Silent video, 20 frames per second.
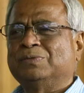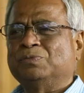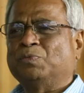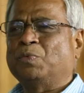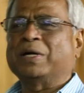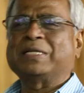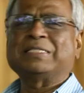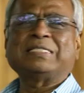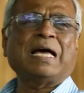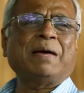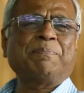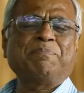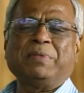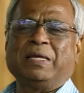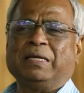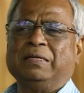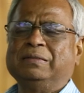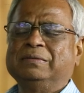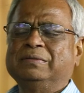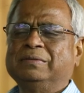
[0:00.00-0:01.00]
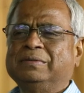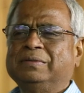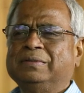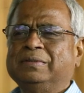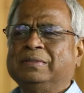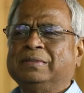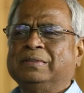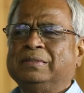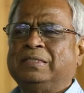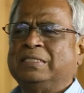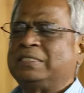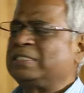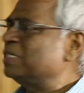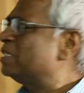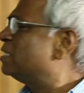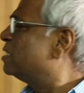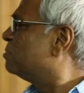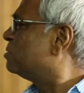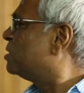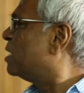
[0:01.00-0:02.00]
what is happening? These
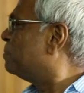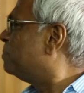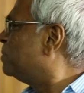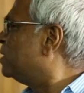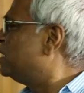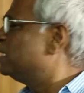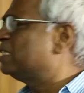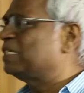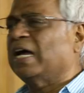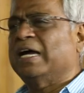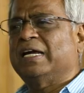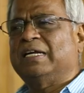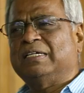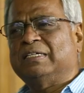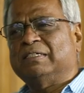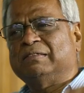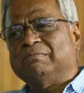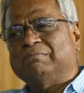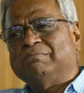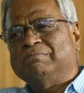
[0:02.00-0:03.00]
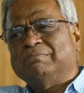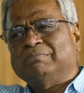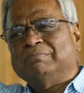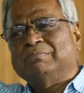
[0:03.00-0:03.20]
systems have been designed in